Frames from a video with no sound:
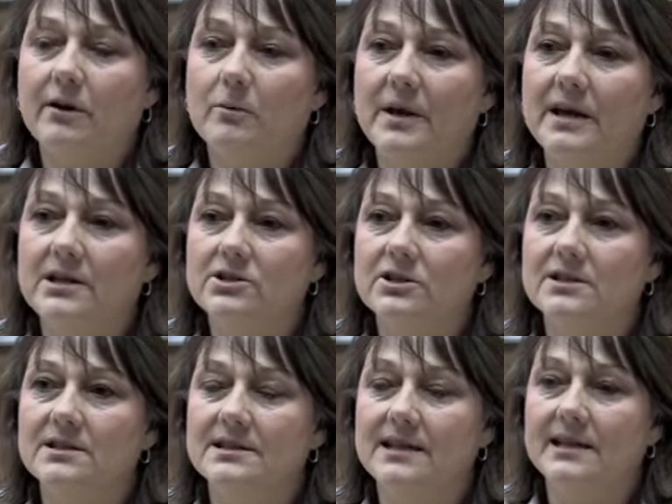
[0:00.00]
our
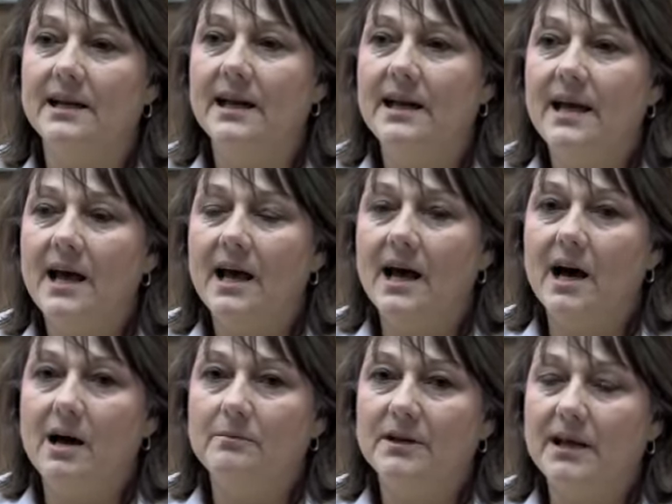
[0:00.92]
patients
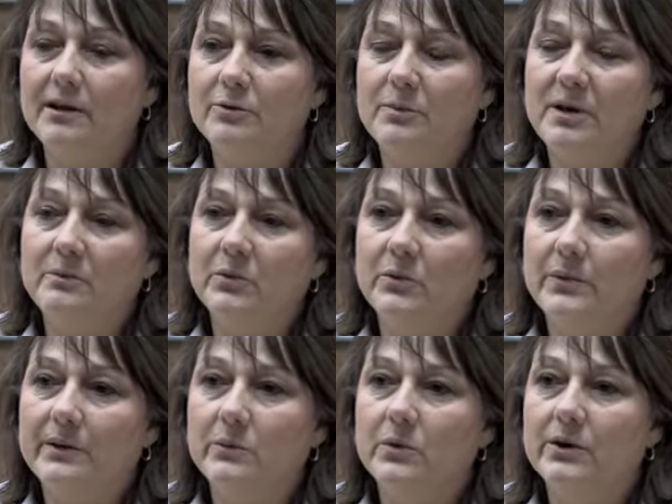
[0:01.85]
and the other people we